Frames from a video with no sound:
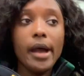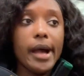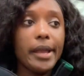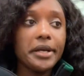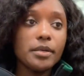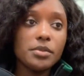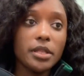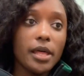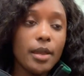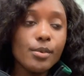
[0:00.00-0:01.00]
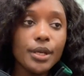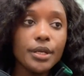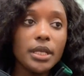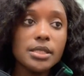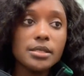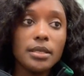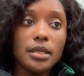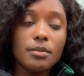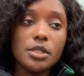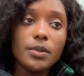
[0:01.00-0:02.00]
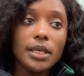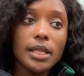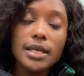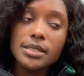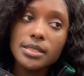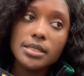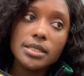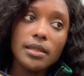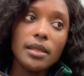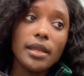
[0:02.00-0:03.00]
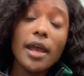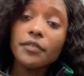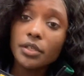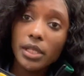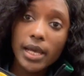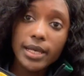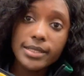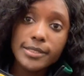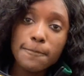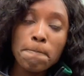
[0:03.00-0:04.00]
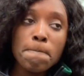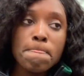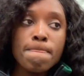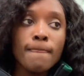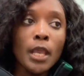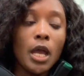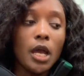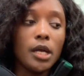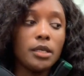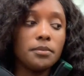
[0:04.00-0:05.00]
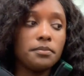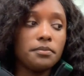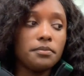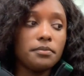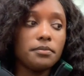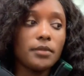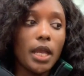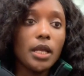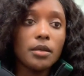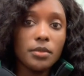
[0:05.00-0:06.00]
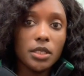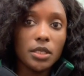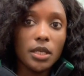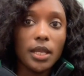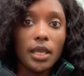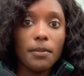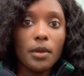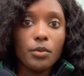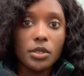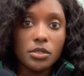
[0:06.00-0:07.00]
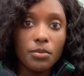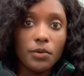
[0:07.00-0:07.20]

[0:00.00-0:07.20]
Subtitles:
I come to the library and study in between classes, and then after class I come here and I get my work done